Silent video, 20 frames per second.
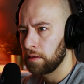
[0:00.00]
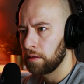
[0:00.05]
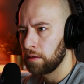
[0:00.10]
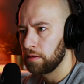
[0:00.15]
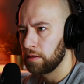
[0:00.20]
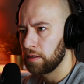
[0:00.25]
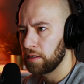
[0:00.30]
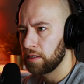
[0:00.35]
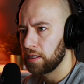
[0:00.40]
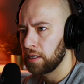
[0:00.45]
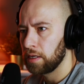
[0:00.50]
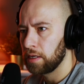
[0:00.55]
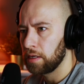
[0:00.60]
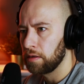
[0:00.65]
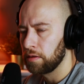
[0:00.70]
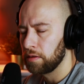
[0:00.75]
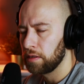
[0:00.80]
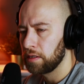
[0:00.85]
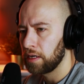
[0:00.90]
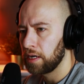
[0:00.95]
on the side,
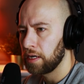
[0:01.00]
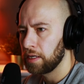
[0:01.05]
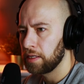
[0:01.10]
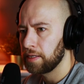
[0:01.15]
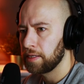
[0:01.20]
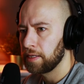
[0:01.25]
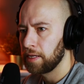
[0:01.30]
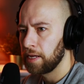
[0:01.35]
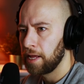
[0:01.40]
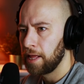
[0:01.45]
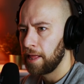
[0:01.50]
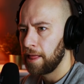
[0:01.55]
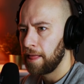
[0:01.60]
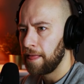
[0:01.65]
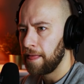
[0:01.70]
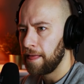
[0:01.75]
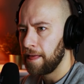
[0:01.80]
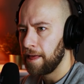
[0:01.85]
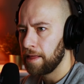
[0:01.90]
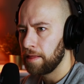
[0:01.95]
on sides,
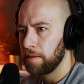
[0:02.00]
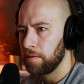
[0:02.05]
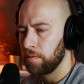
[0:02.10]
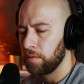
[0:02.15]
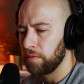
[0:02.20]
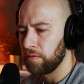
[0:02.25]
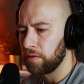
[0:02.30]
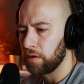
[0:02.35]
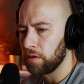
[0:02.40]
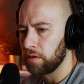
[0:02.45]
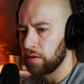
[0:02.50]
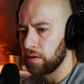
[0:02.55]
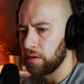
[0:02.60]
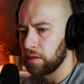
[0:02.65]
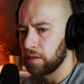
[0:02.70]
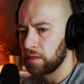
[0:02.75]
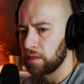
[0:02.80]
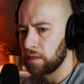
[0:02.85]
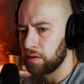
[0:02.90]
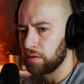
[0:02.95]
and we've got
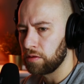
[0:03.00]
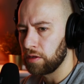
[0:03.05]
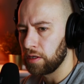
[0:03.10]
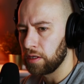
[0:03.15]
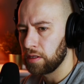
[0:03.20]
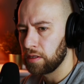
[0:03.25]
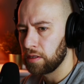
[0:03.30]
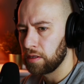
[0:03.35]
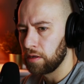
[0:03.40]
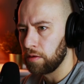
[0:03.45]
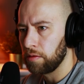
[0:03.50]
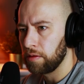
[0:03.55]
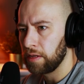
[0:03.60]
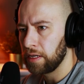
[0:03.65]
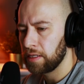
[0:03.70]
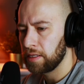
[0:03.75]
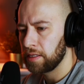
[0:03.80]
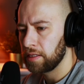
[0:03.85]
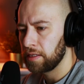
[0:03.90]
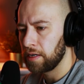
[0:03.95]
this grid. So
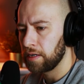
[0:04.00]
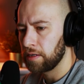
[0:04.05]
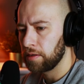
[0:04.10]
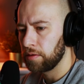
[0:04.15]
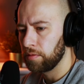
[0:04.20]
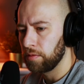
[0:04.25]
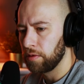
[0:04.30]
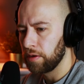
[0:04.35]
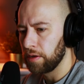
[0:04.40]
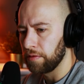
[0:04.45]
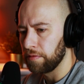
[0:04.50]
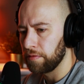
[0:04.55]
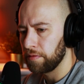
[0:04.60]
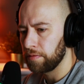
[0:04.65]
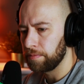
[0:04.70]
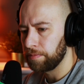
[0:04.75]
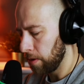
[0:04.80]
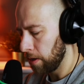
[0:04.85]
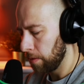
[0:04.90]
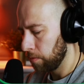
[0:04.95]
let's start
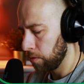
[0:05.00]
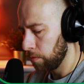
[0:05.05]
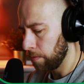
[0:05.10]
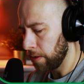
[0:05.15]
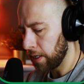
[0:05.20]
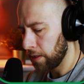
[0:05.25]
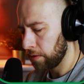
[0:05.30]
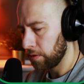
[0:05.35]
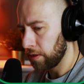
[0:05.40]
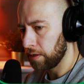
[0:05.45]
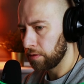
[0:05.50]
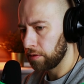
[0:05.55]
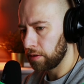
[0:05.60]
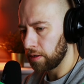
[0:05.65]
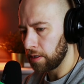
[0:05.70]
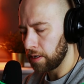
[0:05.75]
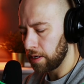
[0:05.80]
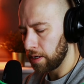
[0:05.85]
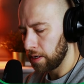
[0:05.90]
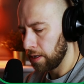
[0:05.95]
with purple background.
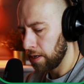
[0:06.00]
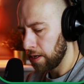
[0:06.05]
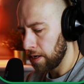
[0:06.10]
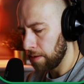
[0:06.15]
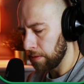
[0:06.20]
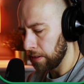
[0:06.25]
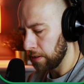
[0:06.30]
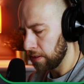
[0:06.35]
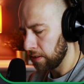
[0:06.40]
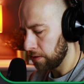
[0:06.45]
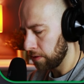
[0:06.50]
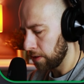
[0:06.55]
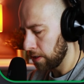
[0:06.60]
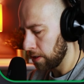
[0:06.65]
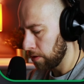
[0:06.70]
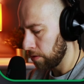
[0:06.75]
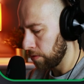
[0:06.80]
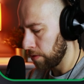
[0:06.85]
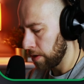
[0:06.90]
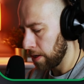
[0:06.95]
I name it
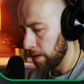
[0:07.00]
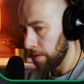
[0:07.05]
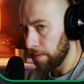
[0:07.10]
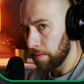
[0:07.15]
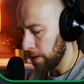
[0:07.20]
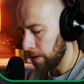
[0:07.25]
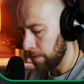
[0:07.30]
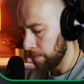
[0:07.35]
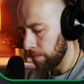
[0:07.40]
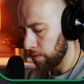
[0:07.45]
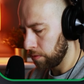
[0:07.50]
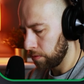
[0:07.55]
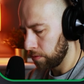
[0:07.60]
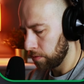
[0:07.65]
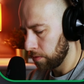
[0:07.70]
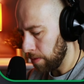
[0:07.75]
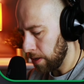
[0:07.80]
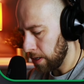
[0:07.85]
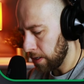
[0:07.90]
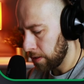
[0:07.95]
straight away purple
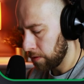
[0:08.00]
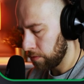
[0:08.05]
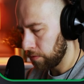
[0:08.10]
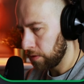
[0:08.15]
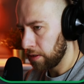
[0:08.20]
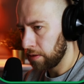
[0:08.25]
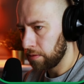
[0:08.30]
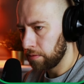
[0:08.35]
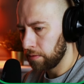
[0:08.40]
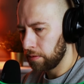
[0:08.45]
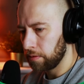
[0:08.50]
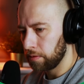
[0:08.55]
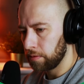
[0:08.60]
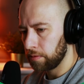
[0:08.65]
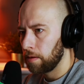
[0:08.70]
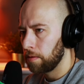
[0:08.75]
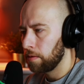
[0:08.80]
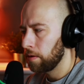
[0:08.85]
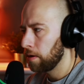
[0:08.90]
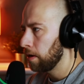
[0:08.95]
background.
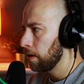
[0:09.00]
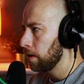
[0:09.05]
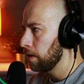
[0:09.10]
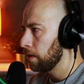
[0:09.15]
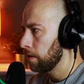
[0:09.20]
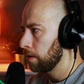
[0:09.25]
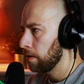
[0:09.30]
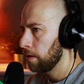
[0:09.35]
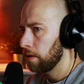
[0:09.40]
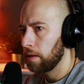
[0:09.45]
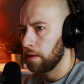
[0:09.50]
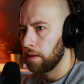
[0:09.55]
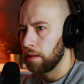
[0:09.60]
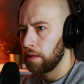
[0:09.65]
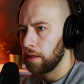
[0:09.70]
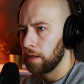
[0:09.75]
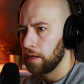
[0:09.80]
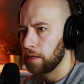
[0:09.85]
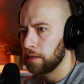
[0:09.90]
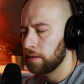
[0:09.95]
Okay,
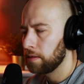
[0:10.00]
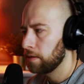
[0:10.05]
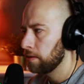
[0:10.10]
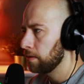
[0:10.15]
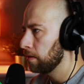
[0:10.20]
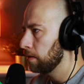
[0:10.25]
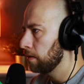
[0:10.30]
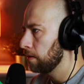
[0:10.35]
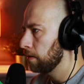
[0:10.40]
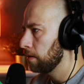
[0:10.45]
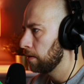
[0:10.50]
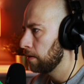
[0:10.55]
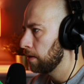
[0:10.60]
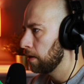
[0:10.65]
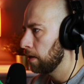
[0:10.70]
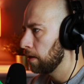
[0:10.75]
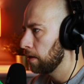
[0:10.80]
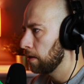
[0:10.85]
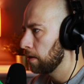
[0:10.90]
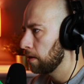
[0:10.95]
let's
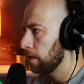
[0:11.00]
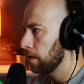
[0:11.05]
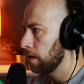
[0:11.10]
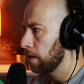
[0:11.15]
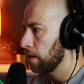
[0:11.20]
take